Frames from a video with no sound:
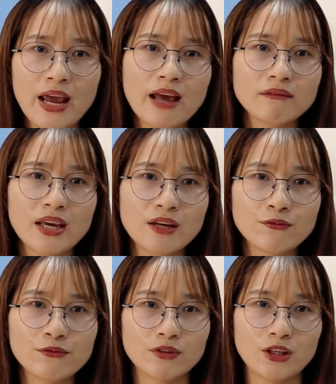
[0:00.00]
And if
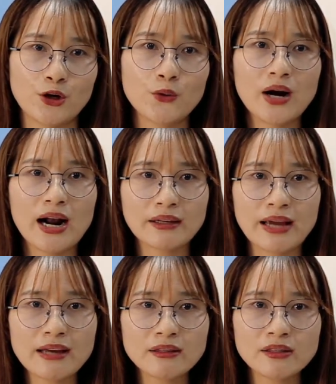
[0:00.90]
you are
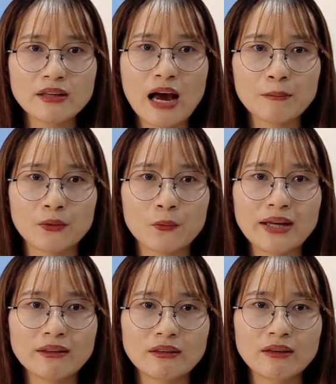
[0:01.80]
getting up a
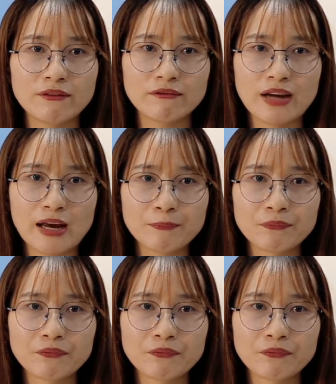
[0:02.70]
wedding event,